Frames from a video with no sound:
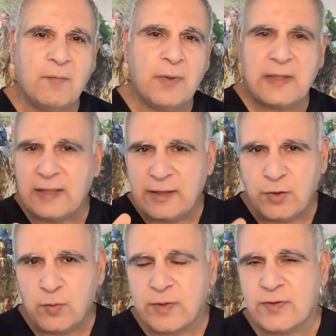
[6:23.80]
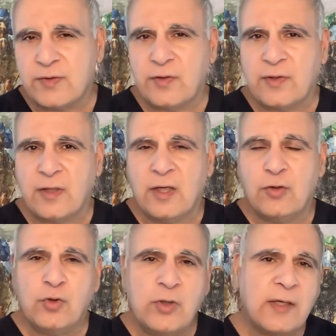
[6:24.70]
but cling to what is good.
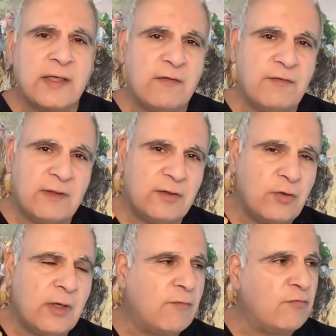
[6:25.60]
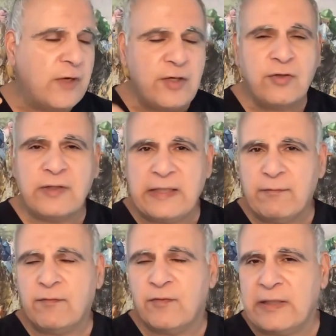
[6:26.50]
Do not give, do not render
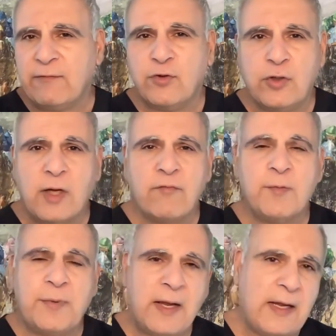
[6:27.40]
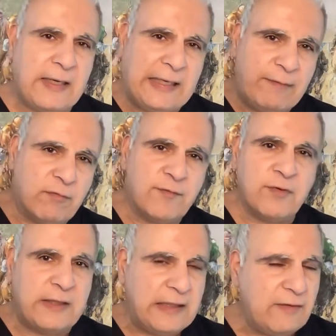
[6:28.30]
evil for evil. Do not repay evil
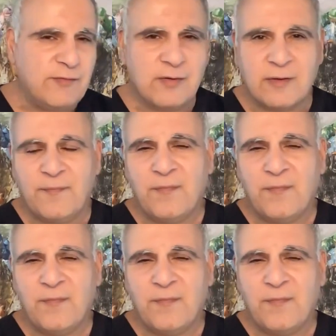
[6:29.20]
for evil,